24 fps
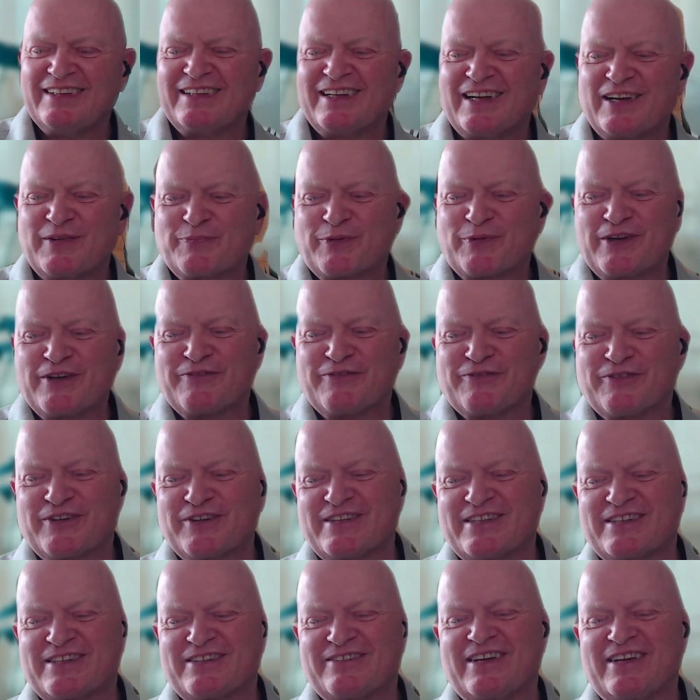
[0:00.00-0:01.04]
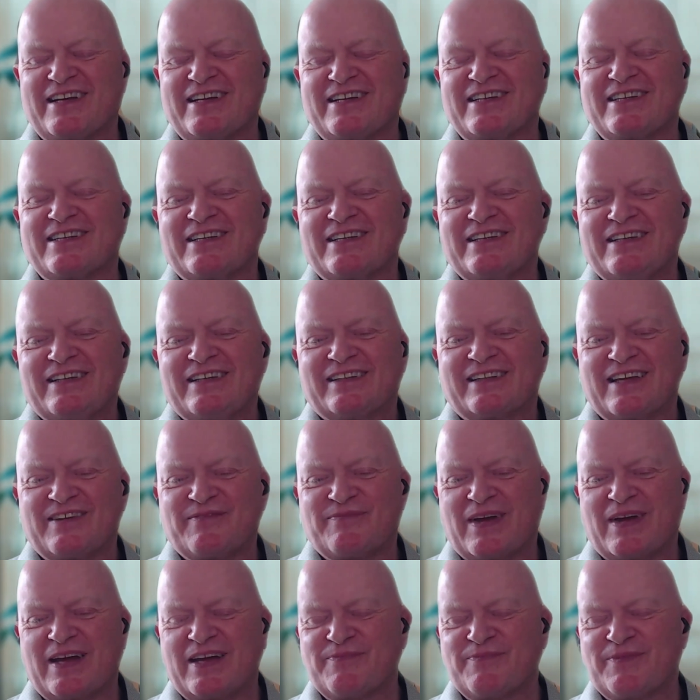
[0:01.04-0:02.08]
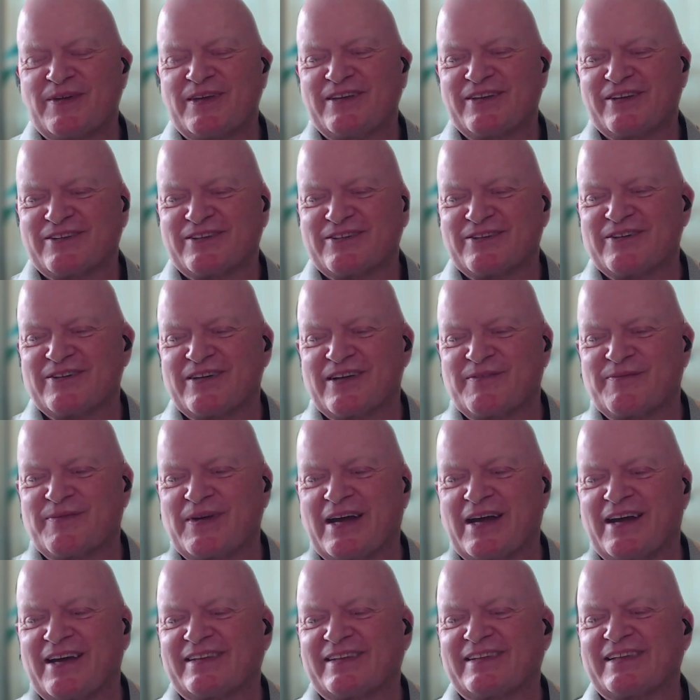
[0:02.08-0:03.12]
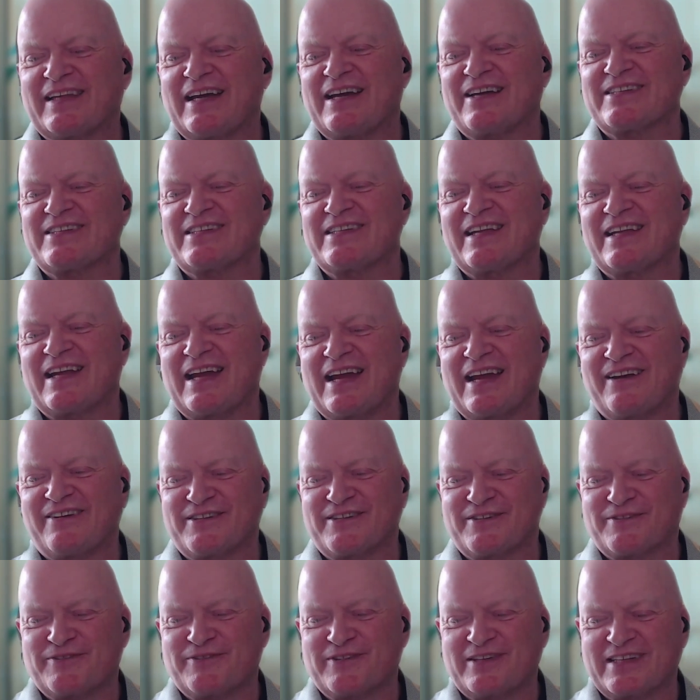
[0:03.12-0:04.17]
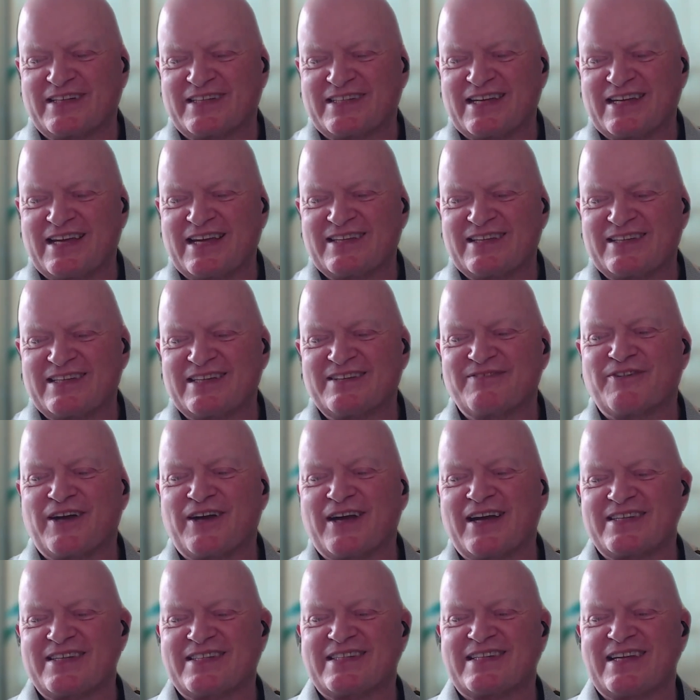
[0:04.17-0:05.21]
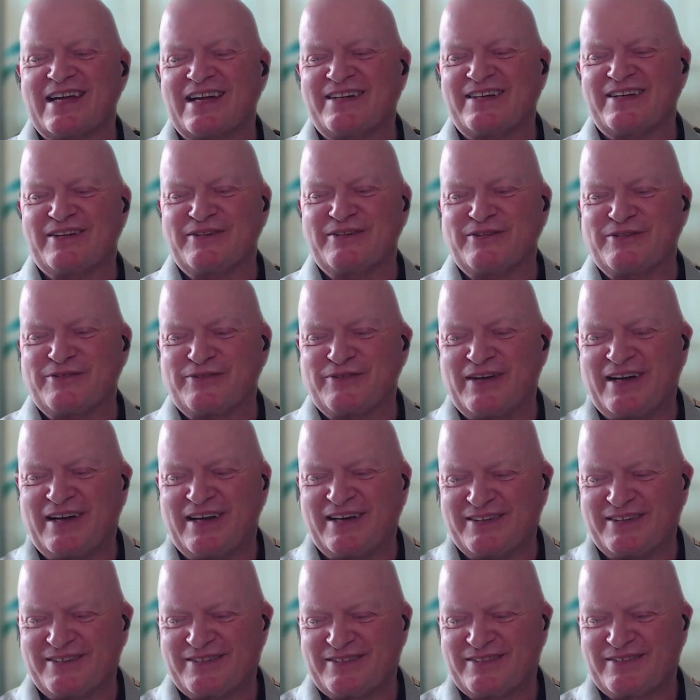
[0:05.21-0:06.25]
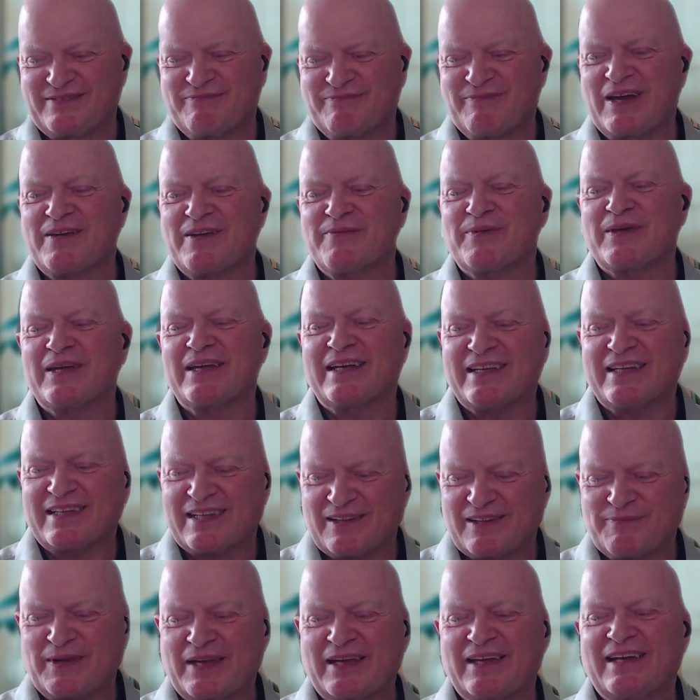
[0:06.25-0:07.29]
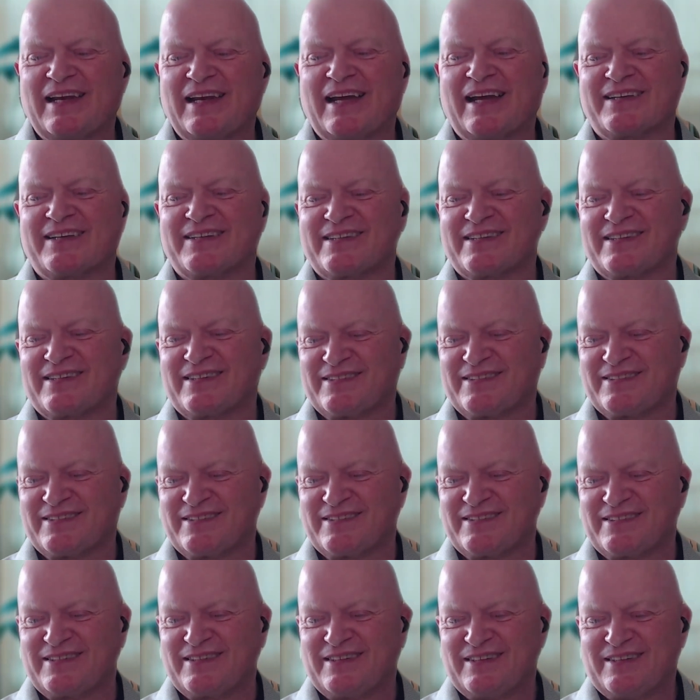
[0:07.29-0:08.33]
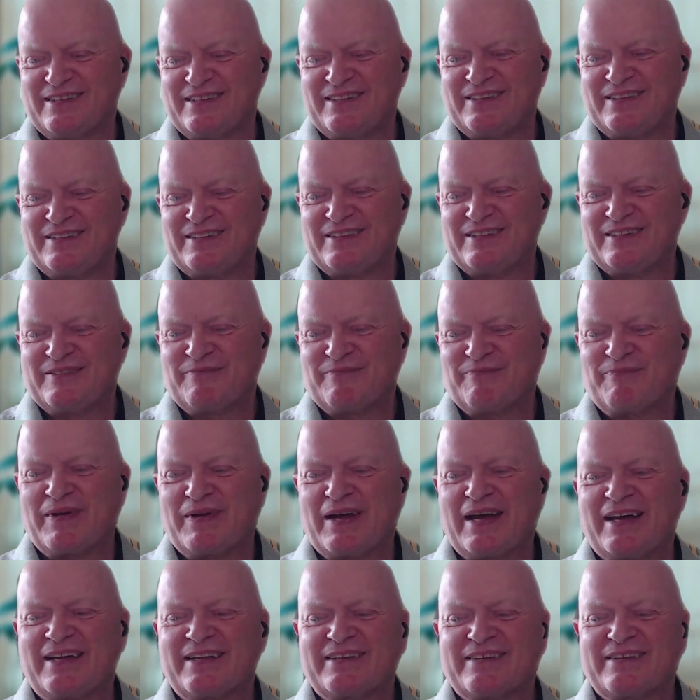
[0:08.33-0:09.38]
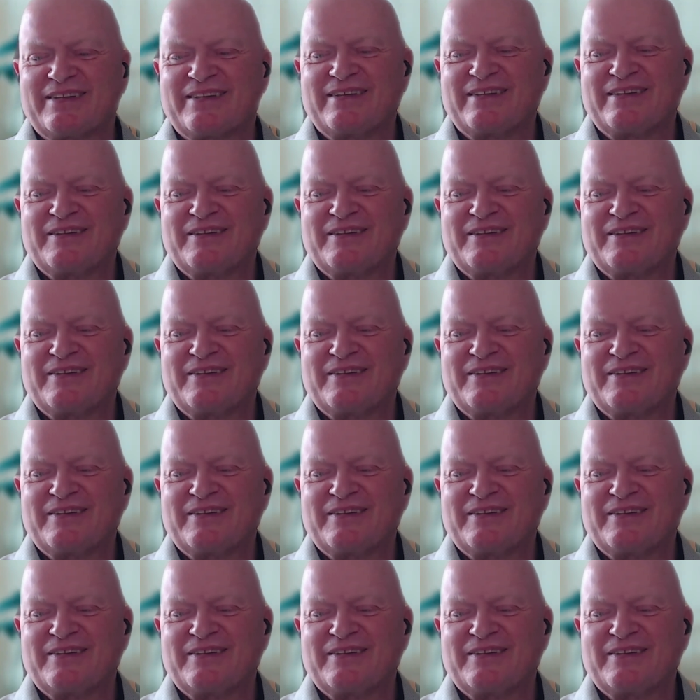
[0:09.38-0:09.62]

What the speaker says: a pre-filled syringe, then maybe you're talking about 1,000 hours for the device technical file, maybe a little bit less. But